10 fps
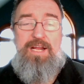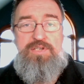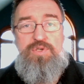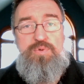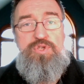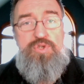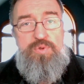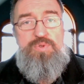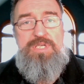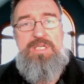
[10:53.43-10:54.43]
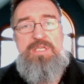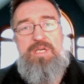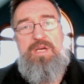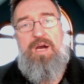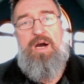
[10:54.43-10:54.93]
I do use it,
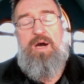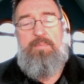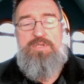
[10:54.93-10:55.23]
um,